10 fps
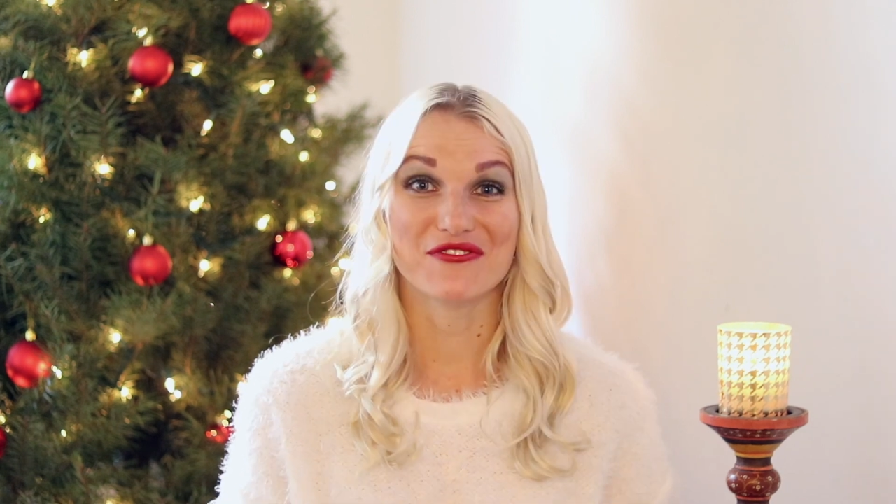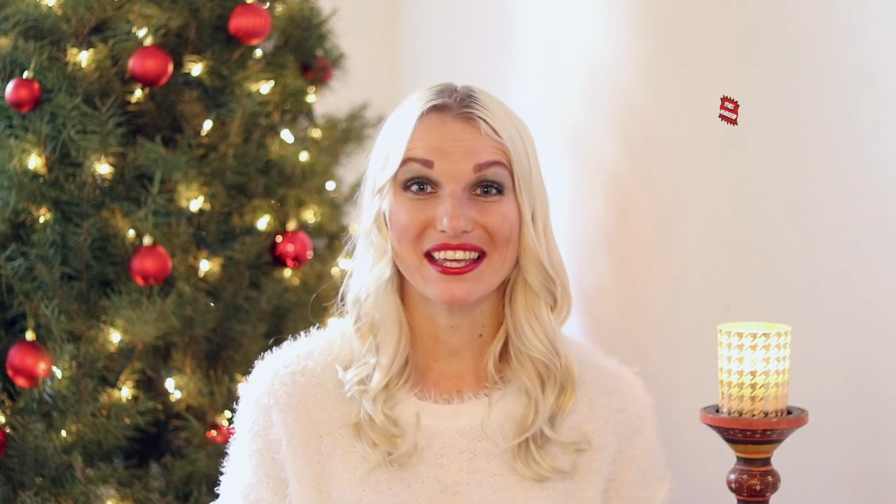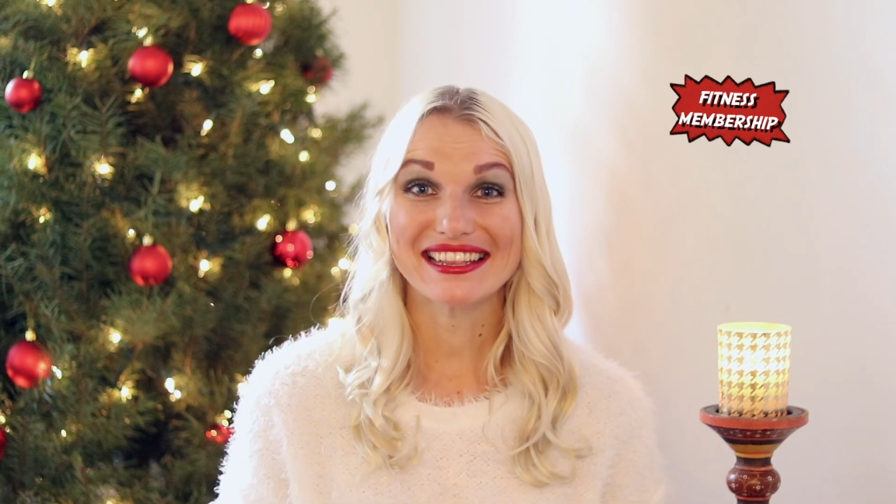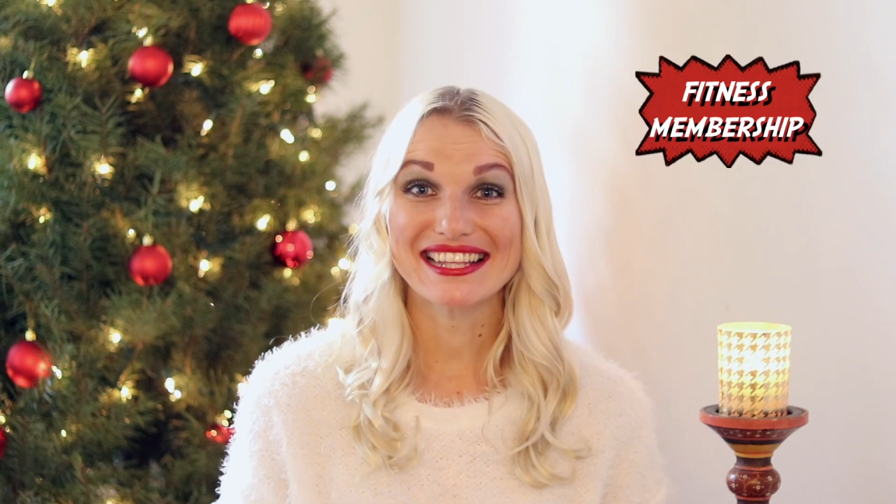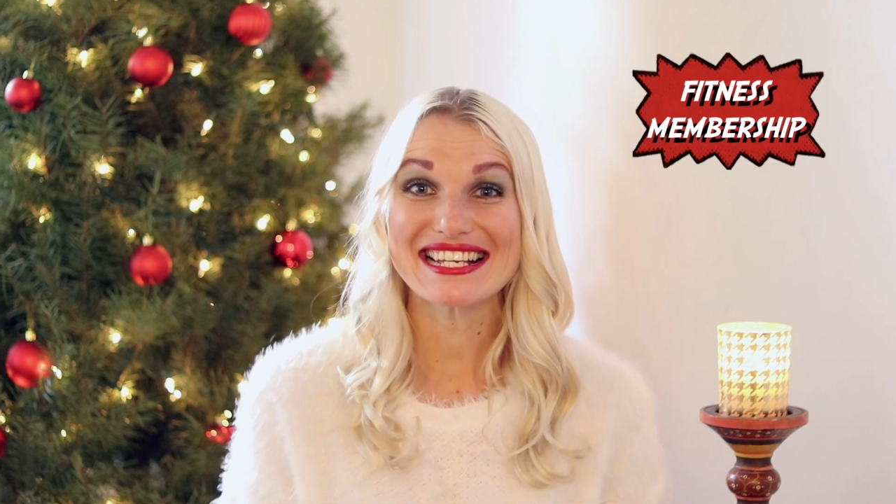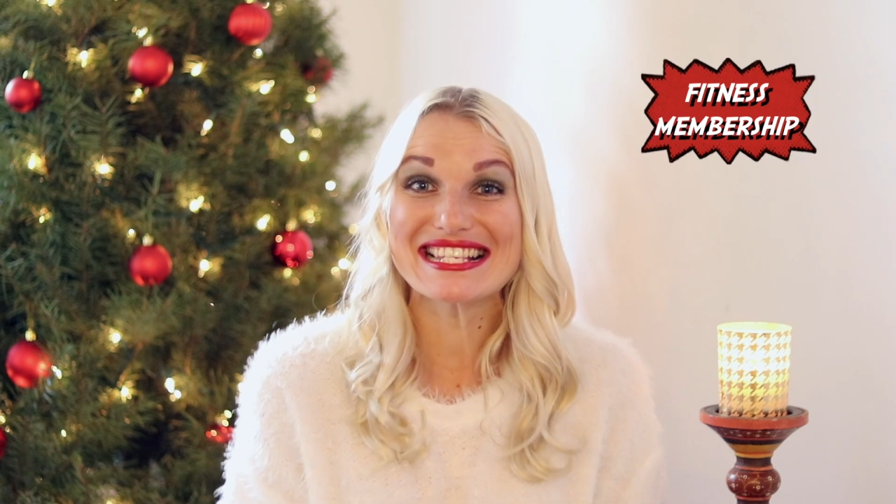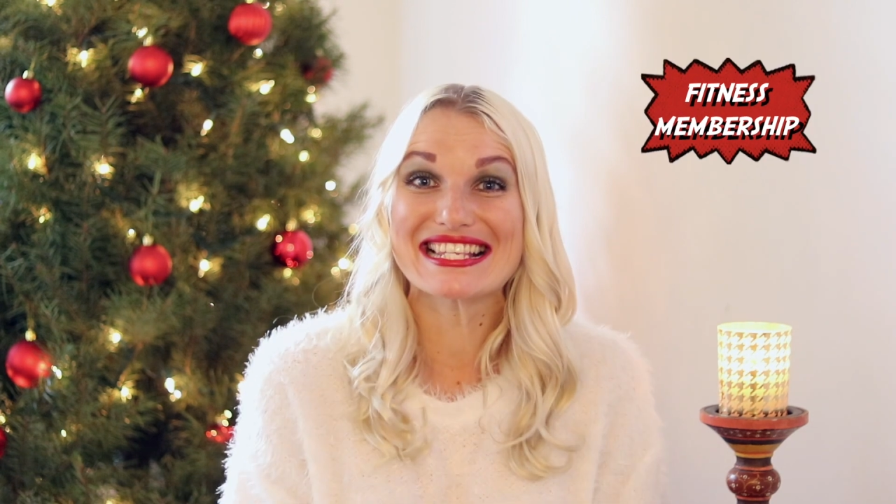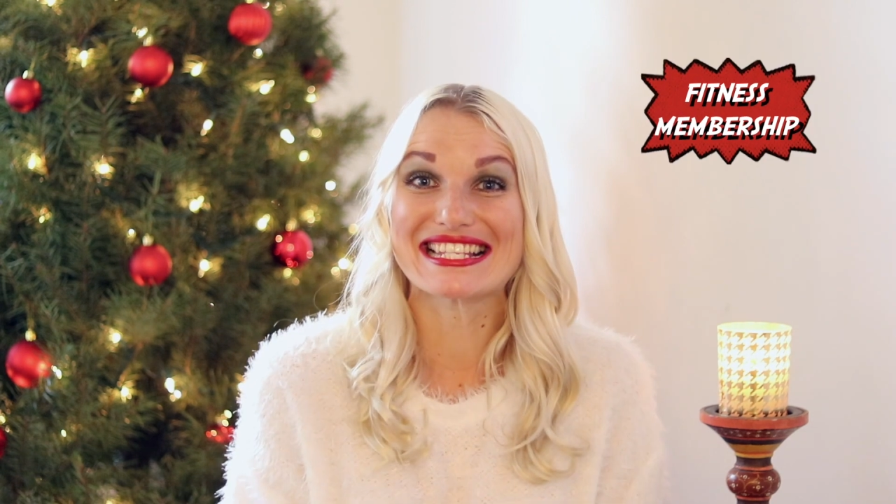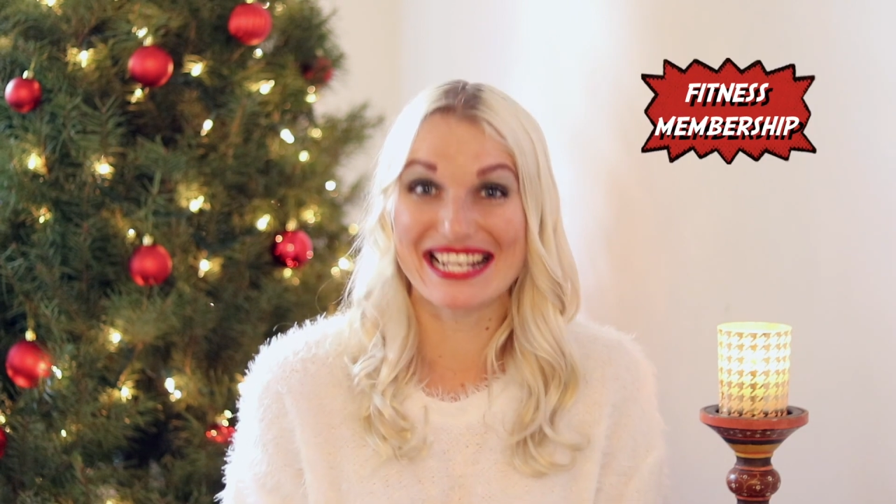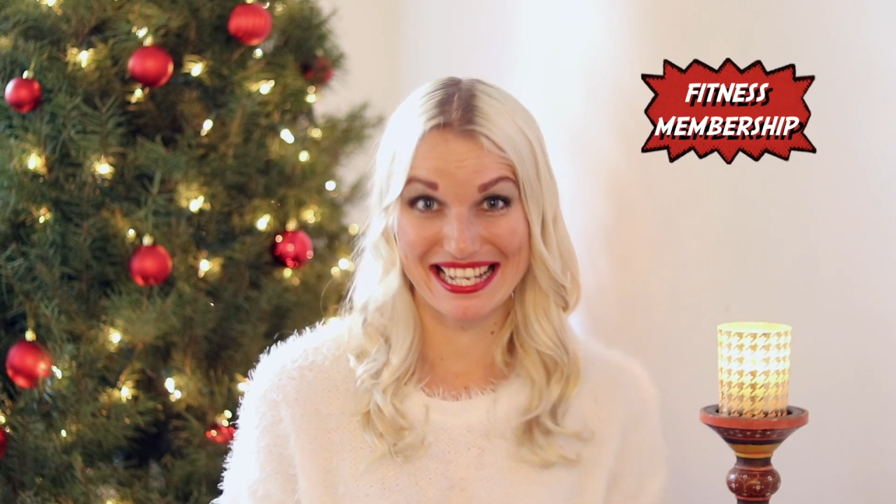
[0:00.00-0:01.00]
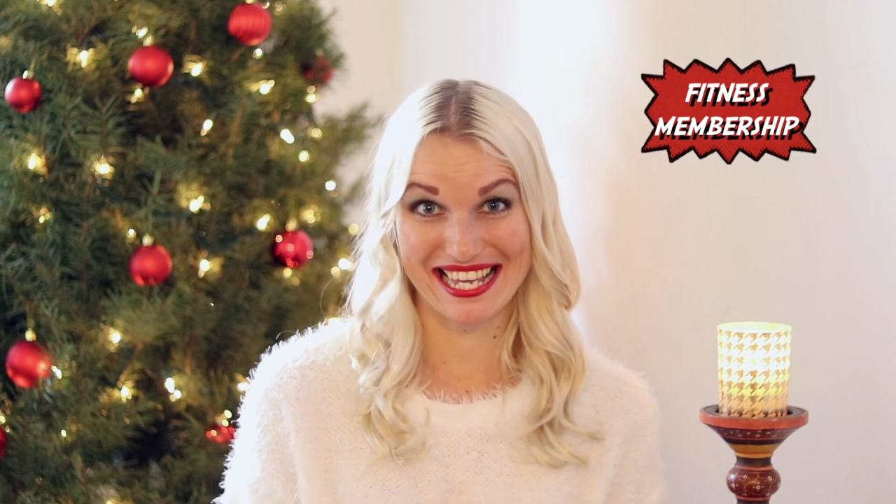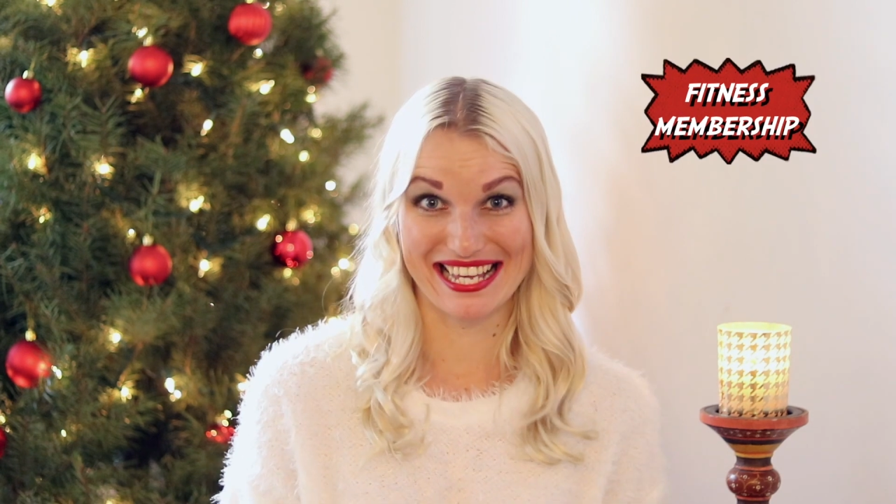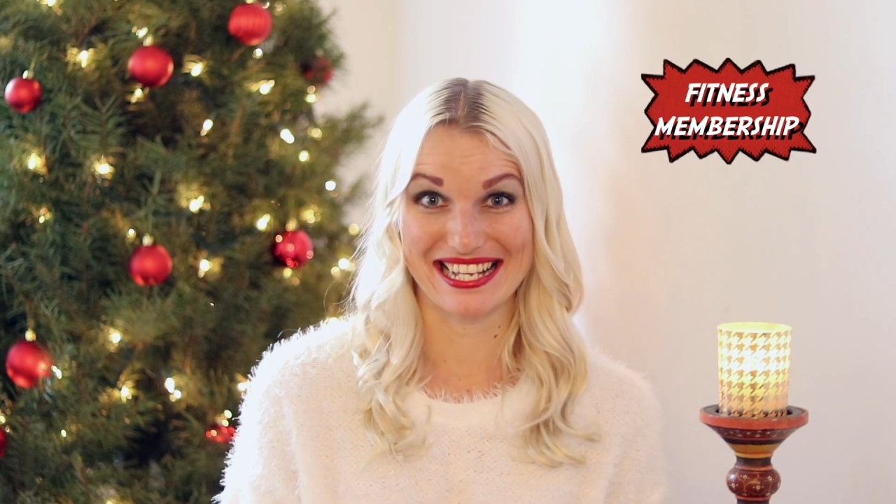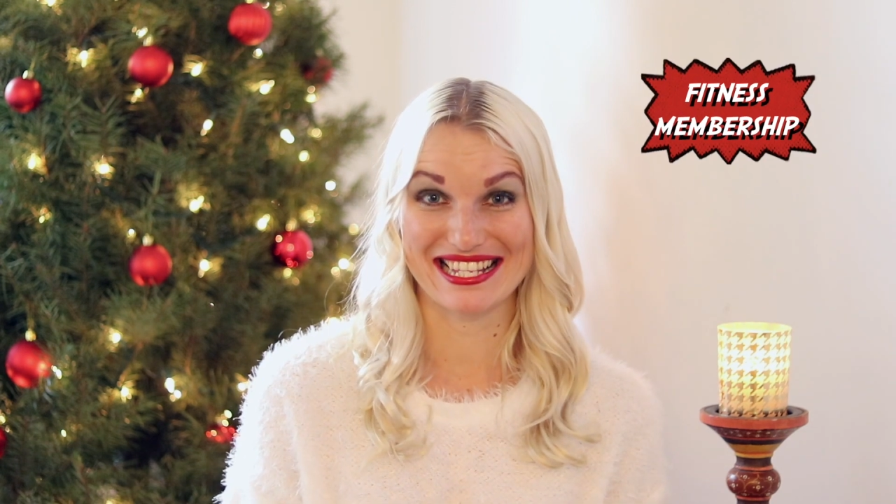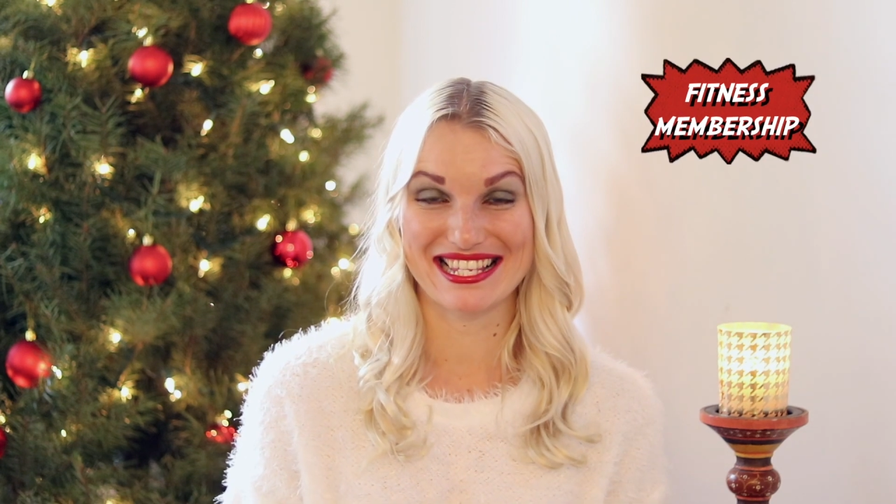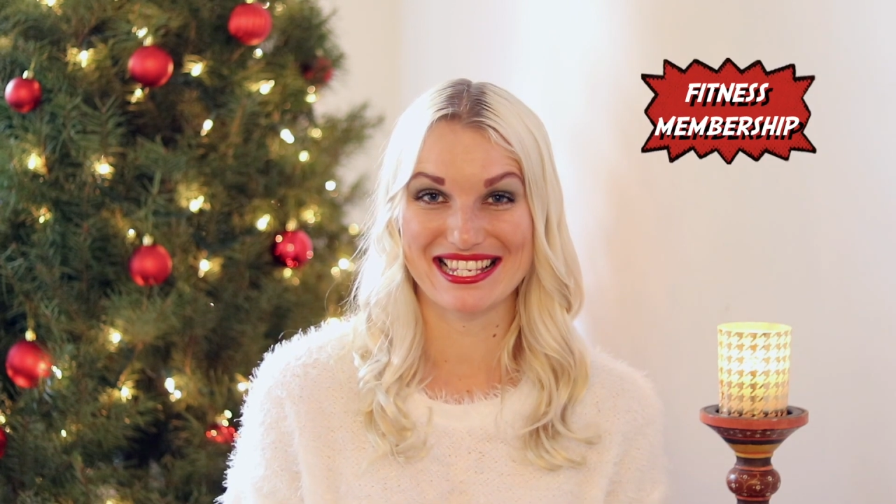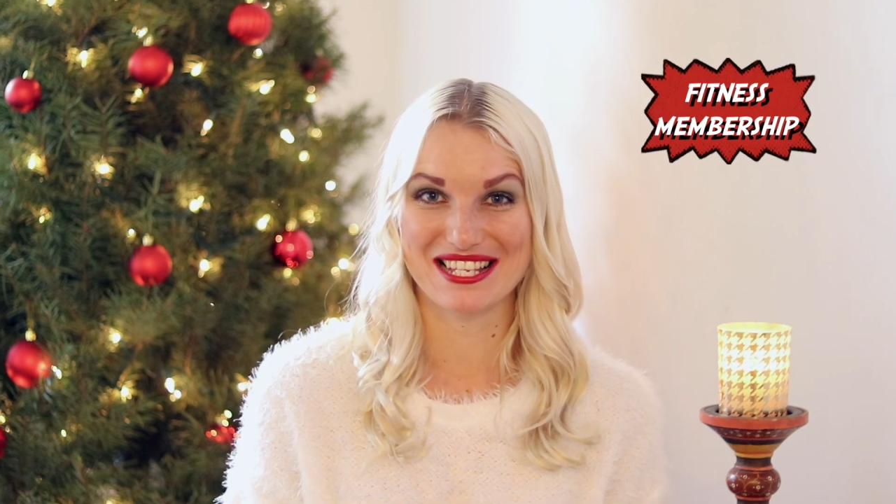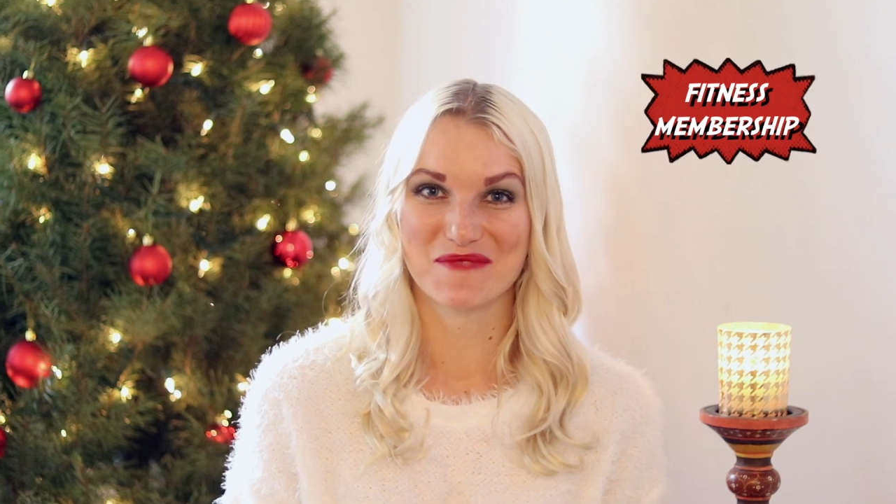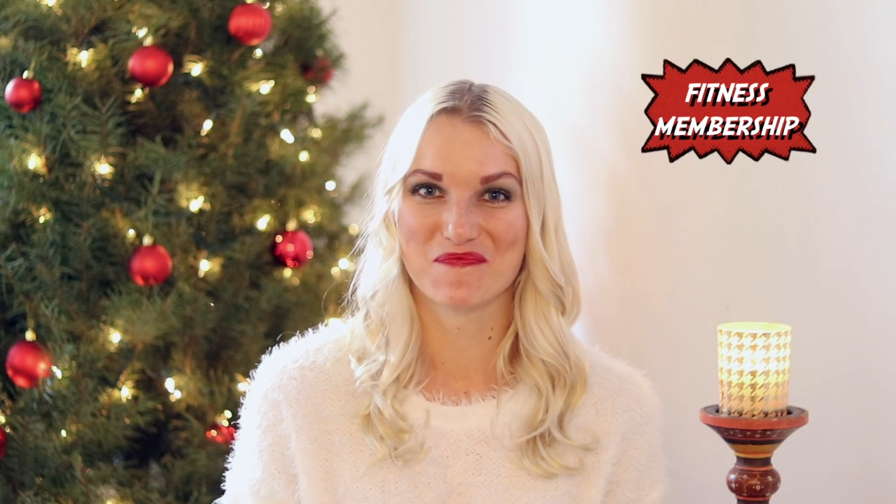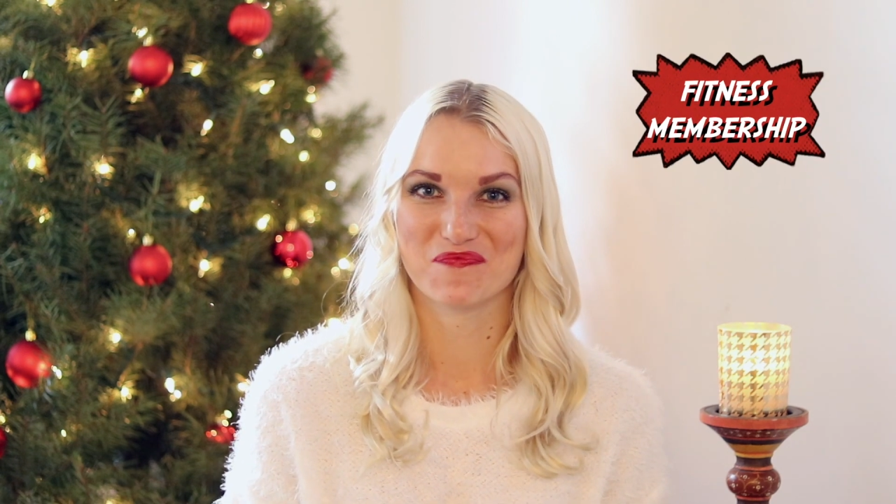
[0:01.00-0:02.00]
Fitness
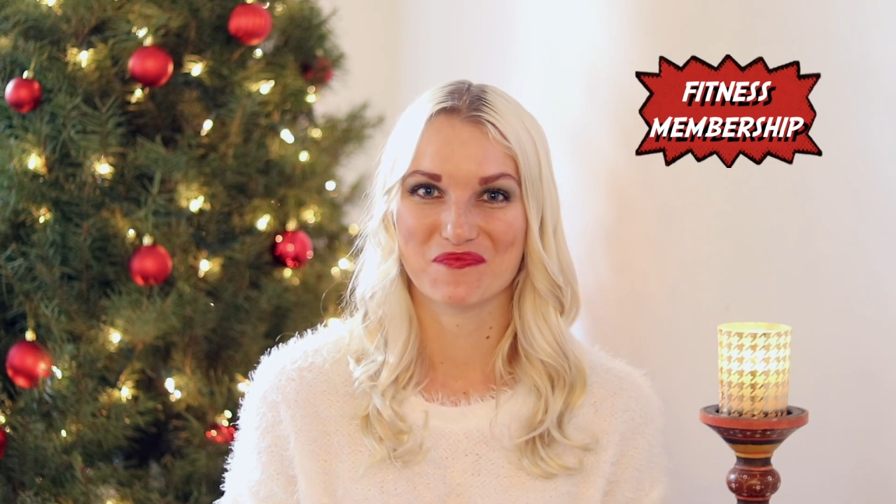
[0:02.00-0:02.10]
tickets,